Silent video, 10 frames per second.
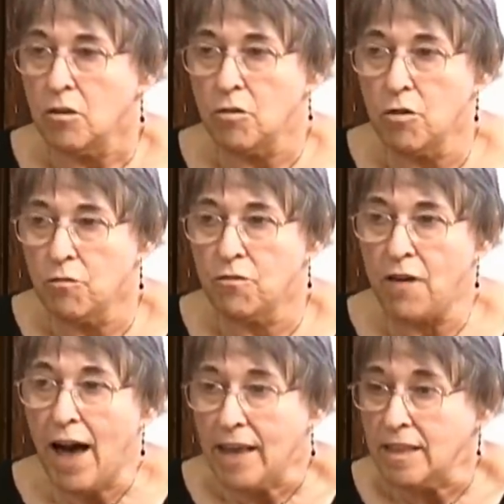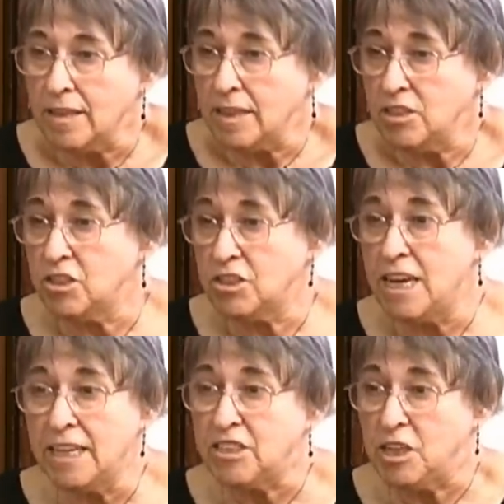Through violently
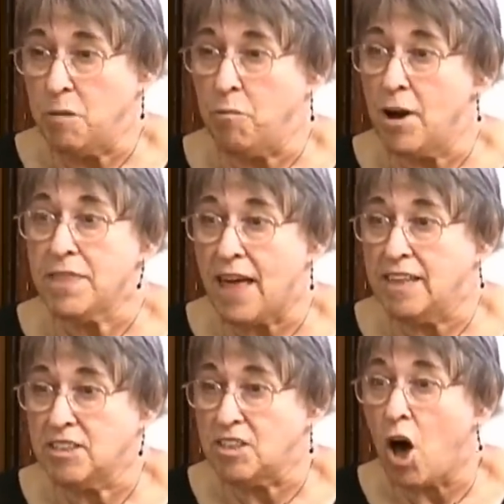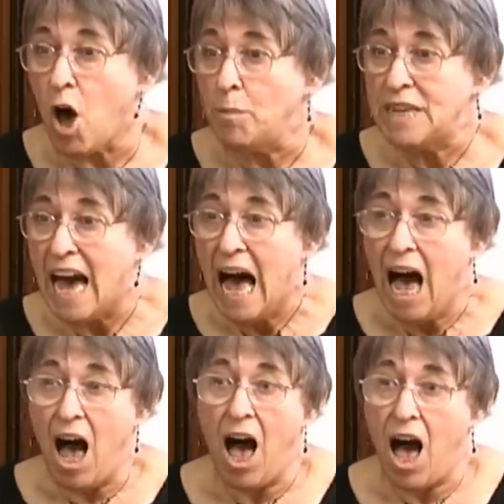hitching breath, I sobbed,
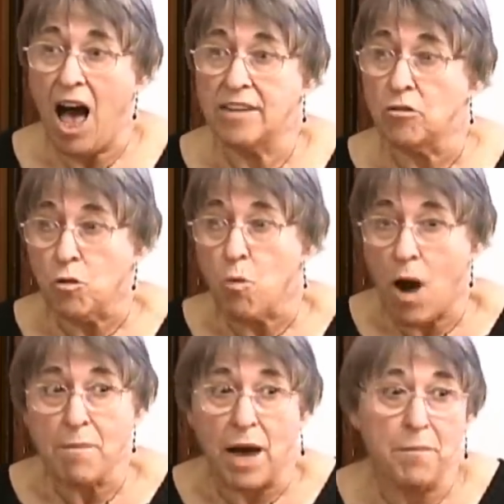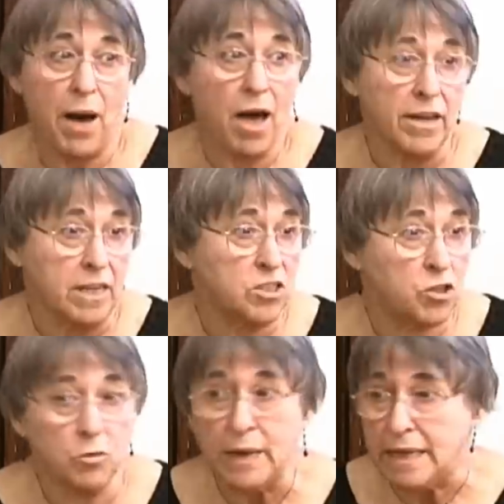"I don't know why my body
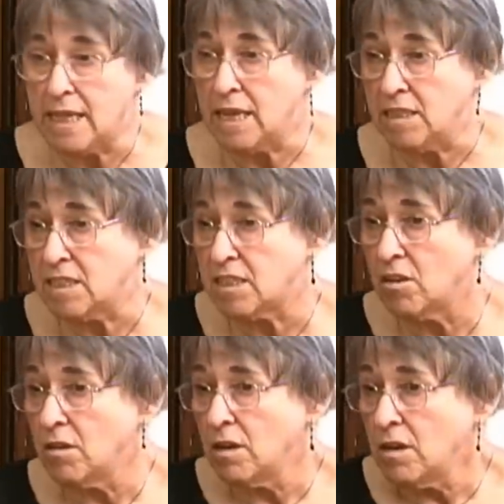is doing this."